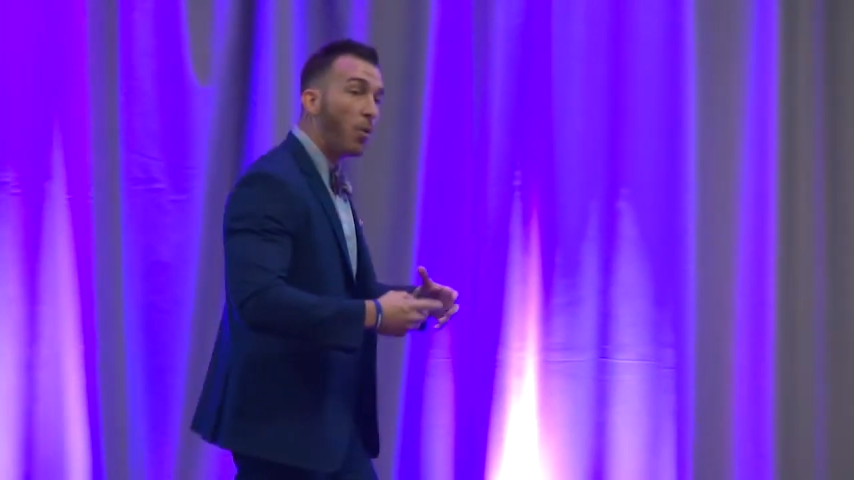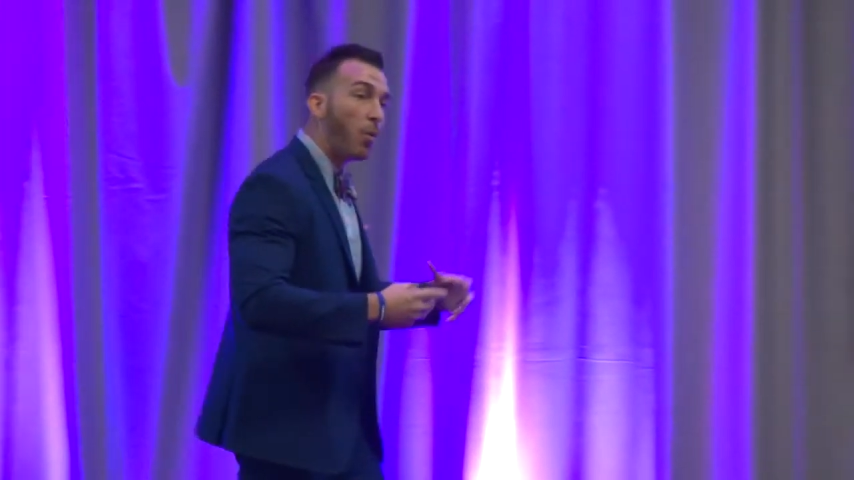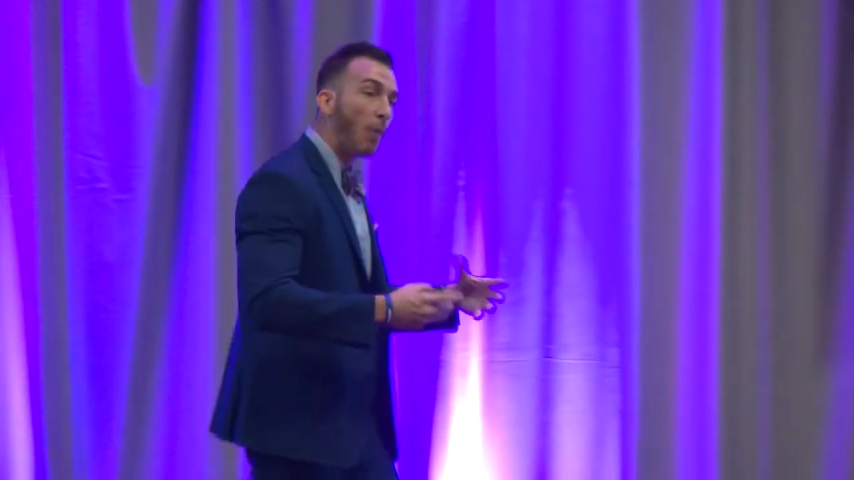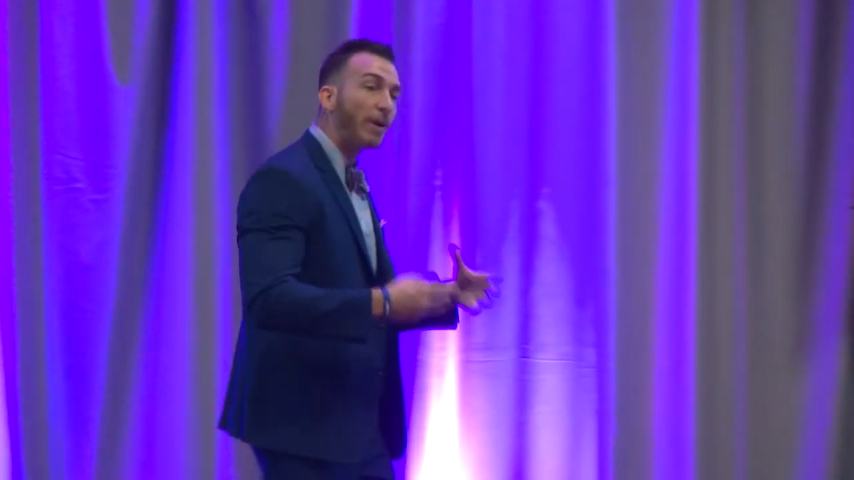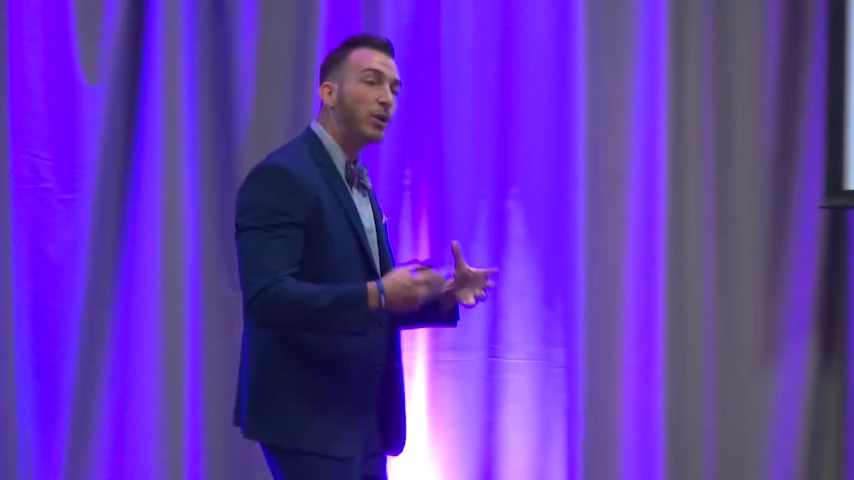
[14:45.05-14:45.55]

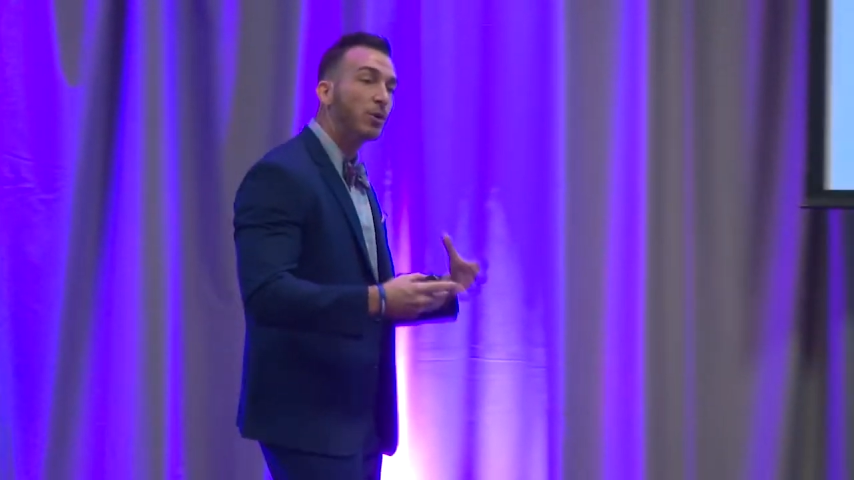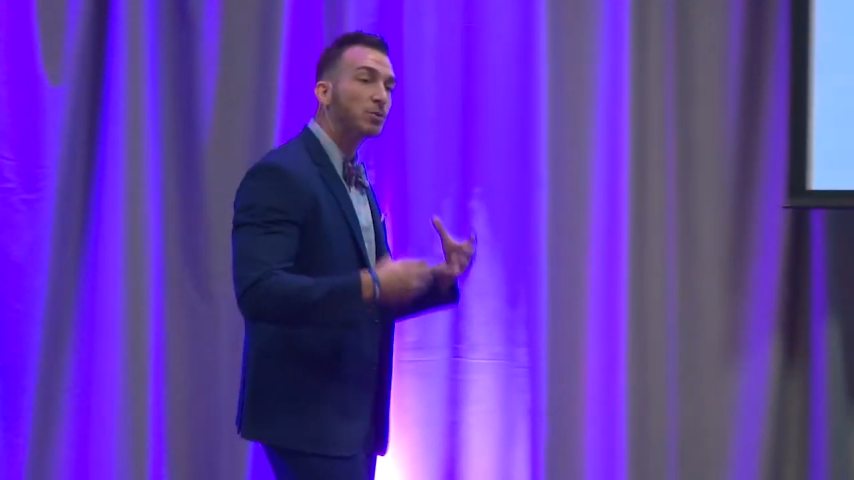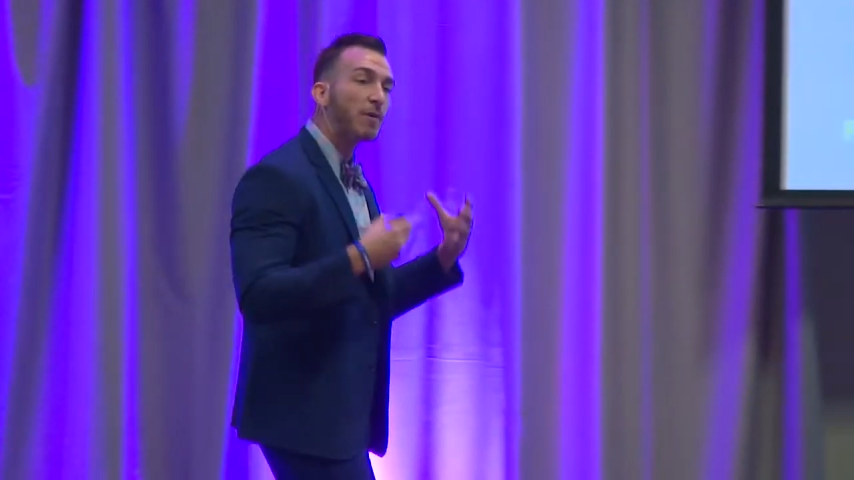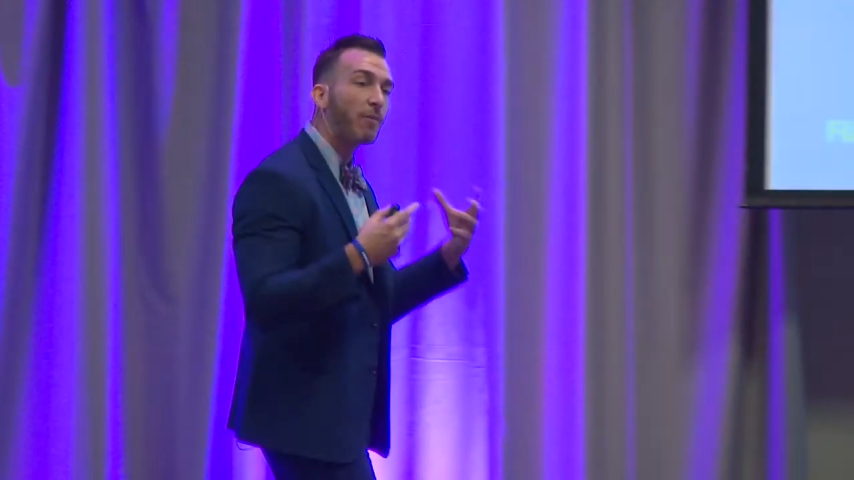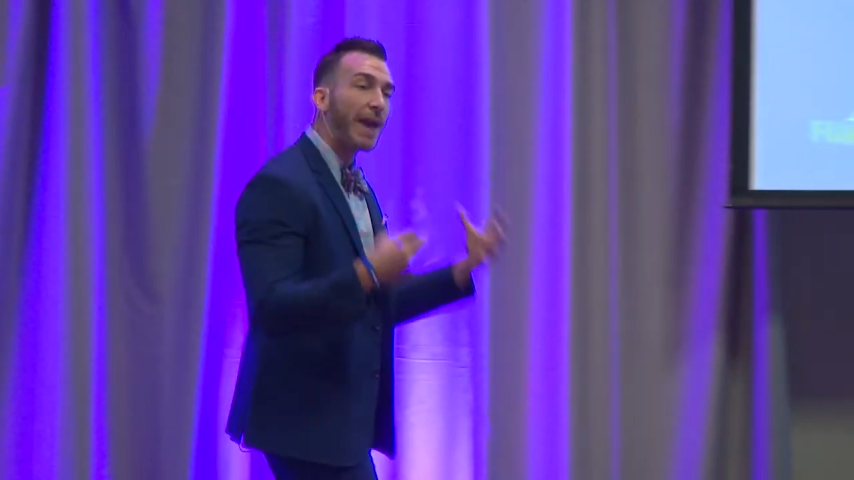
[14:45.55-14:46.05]
What we do is
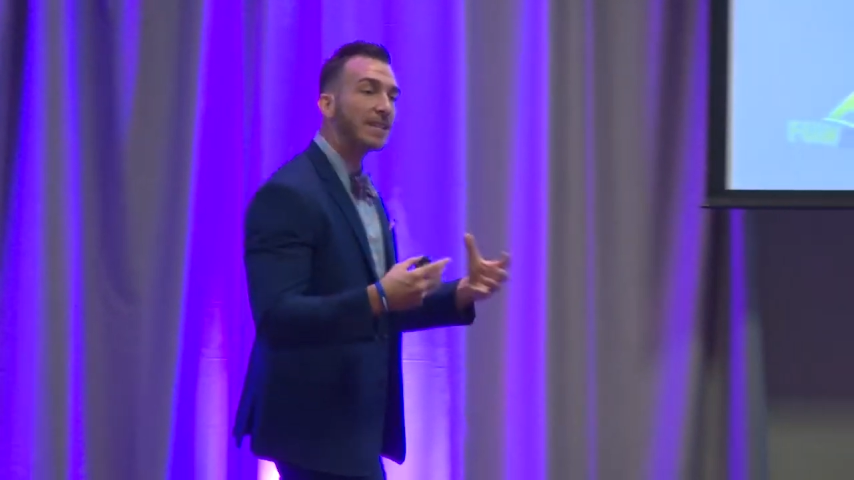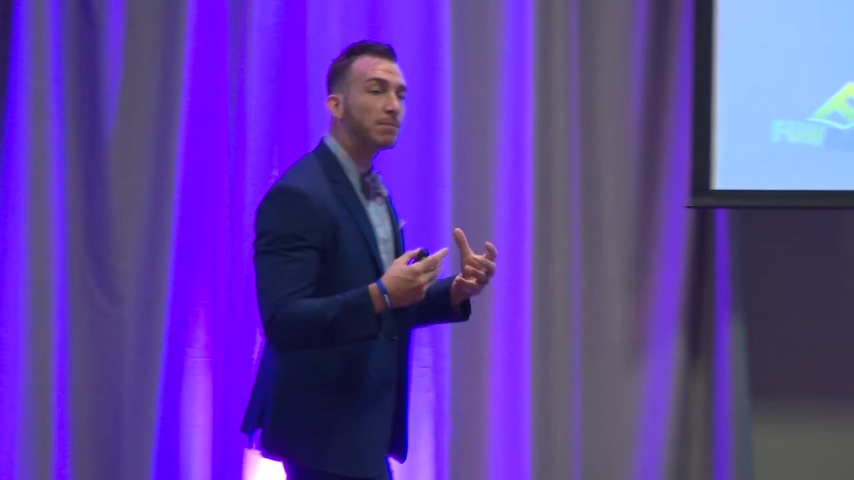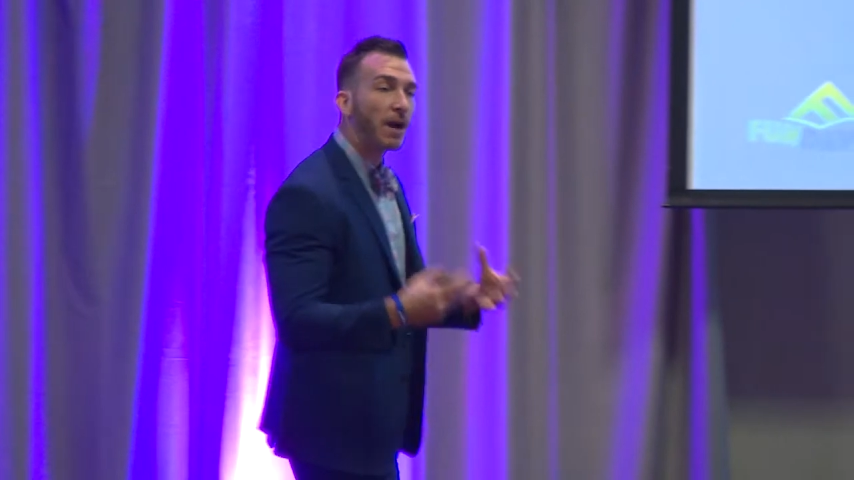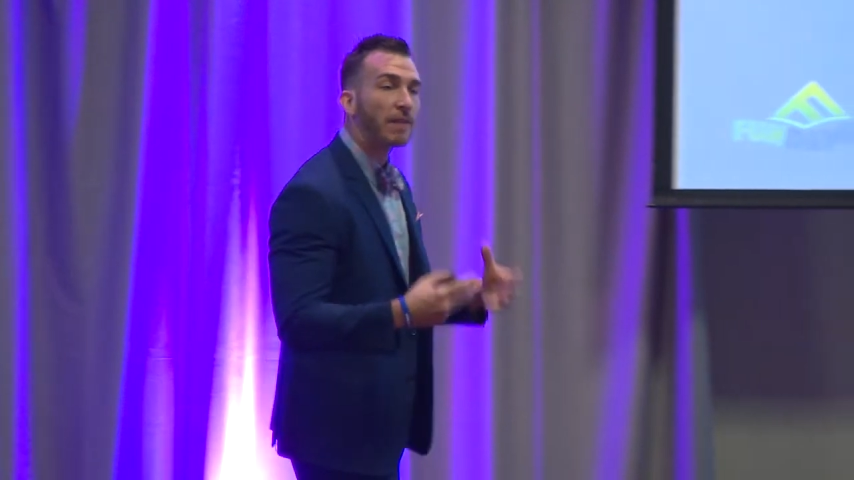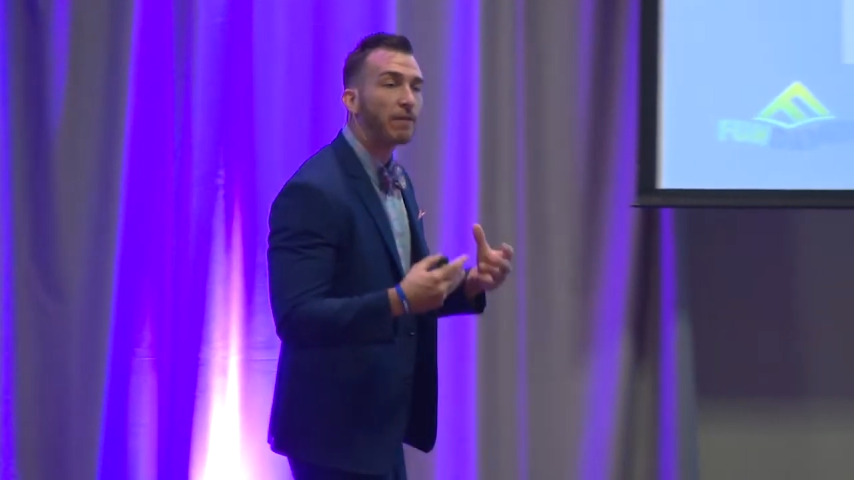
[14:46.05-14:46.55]
we raise money